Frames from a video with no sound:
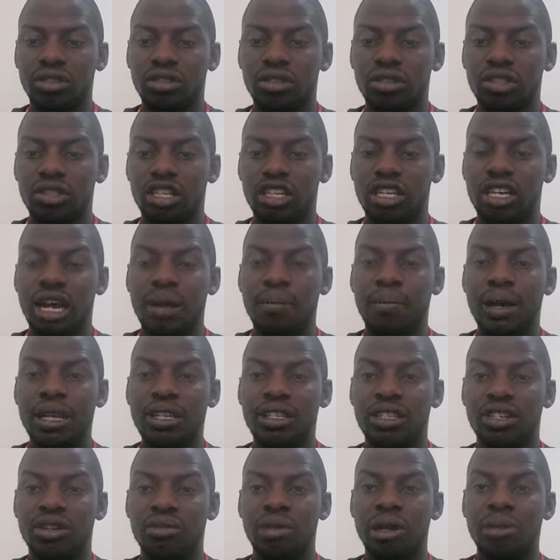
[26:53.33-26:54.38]
the
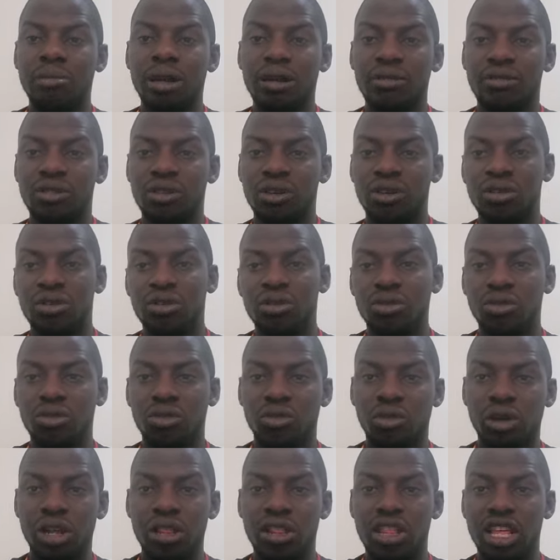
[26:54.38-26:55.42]
capacity. Remember, I've told you
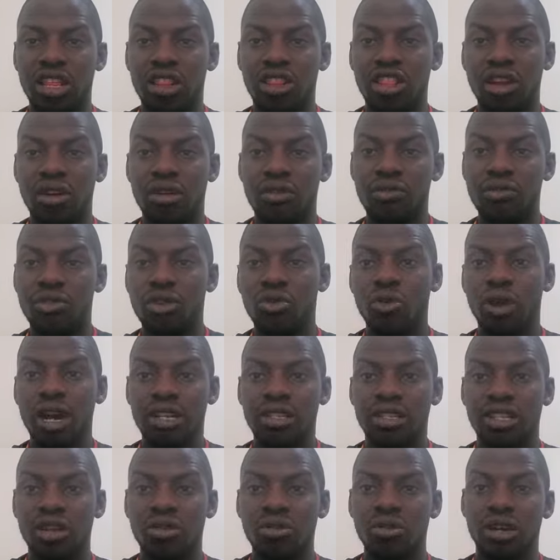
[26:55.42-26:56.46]
when the
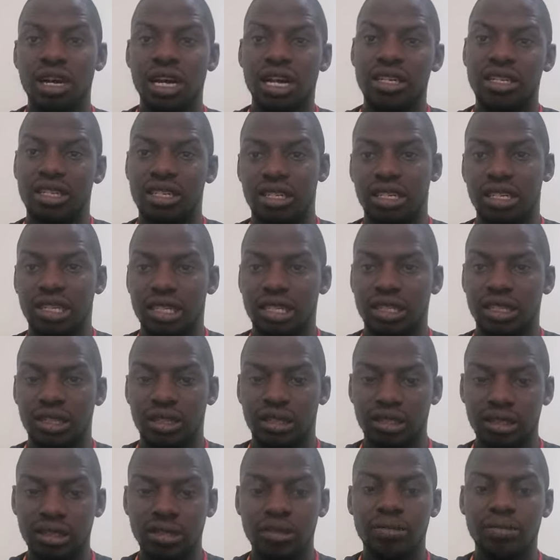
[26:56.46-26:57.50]
reviewers, they look at
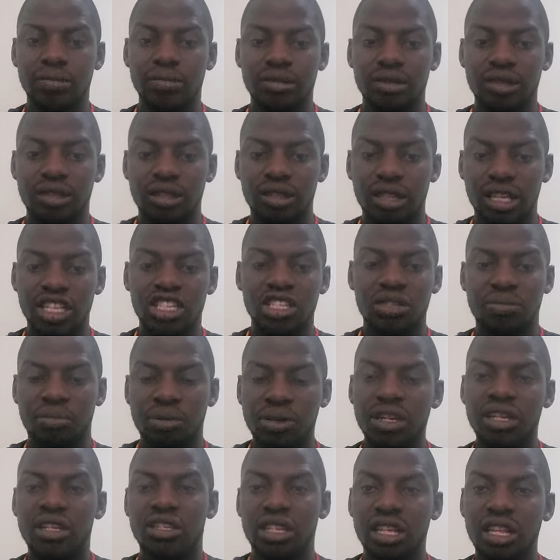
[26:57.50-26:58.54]
the
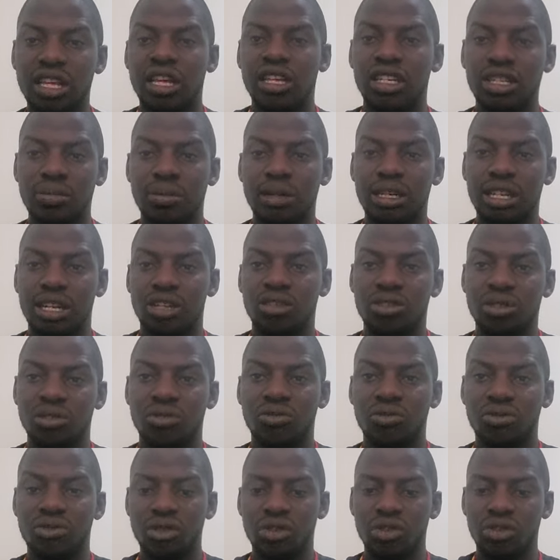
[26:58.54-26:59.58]
experience and the expertise
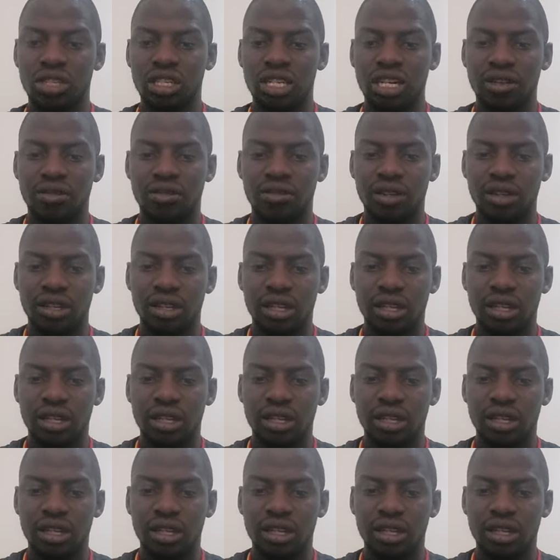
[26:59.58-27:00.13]
of your staff.